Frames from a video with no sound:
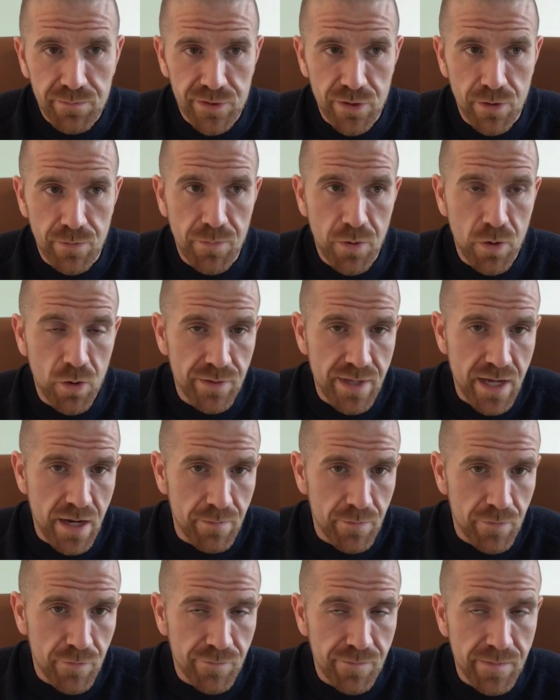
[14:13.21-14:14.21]
So pull
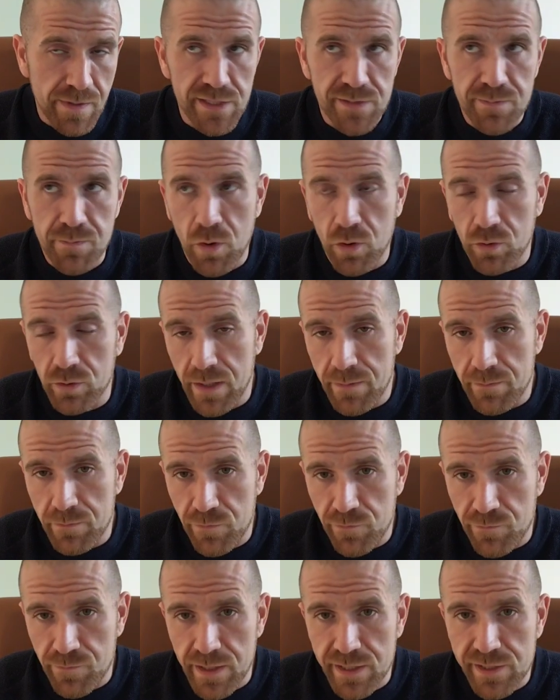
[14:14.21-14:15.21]
down movements, pull up
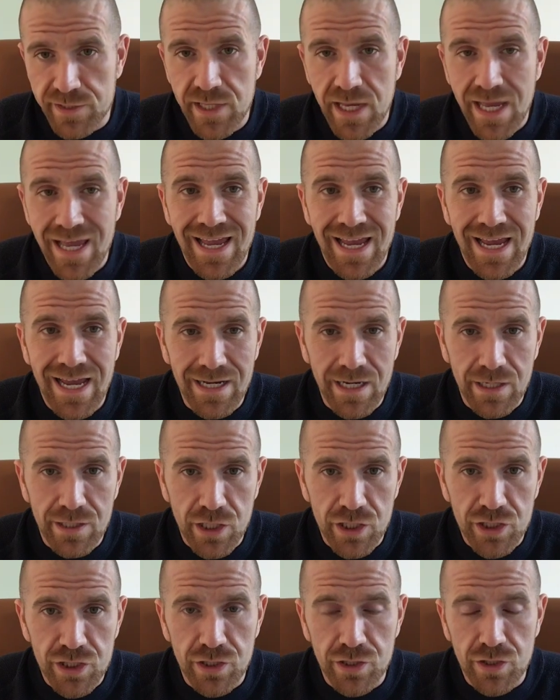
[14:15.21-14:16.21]
movements, in
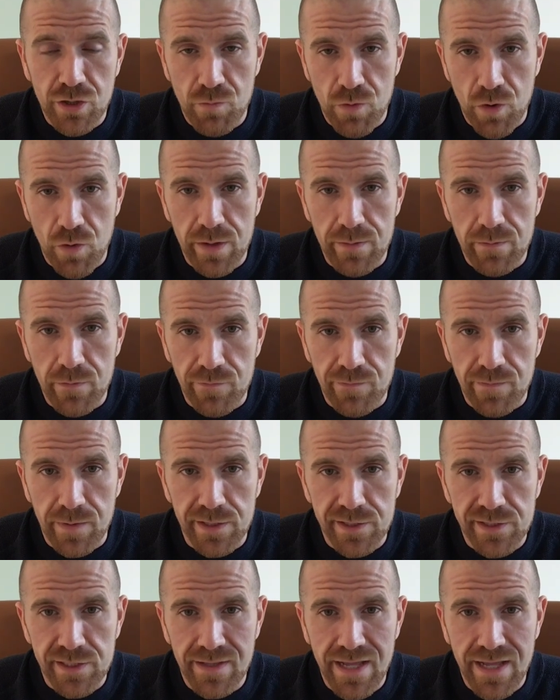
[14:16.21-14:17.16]
addition to rowing movements.